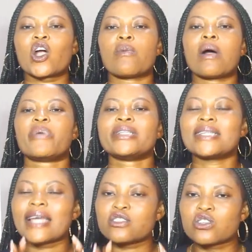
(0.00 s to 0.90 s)
Come and
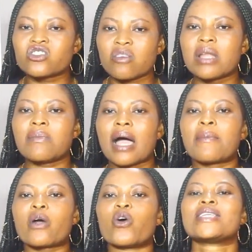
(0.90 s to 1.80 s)
painted that John Draman
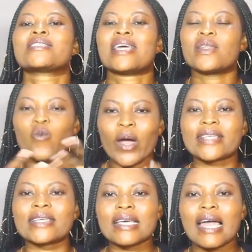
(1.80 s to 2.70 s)
Mahama Connie saying,
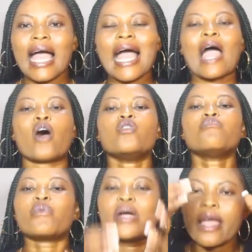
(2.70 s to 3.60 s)
why? I
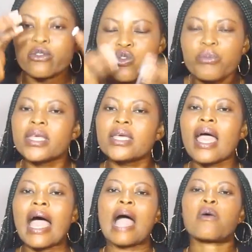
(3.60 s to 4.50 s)
don't know when you're to me,
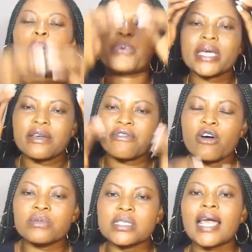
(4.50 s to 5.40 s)
I could pick a
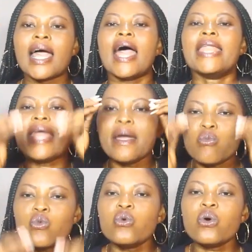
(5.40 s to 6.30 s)
forms, and
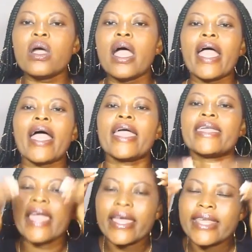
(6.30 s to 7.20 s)
then move.
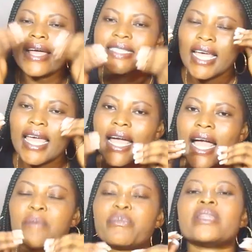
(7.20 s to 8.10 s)
Eh, yeah, then there a
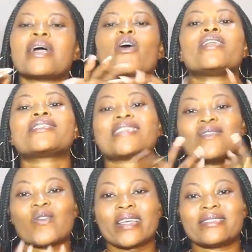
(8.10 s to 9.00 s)
campaign, and Connie
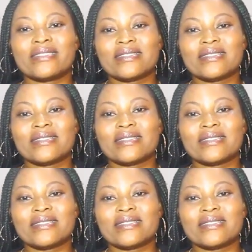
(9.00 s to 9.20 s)
saying, why?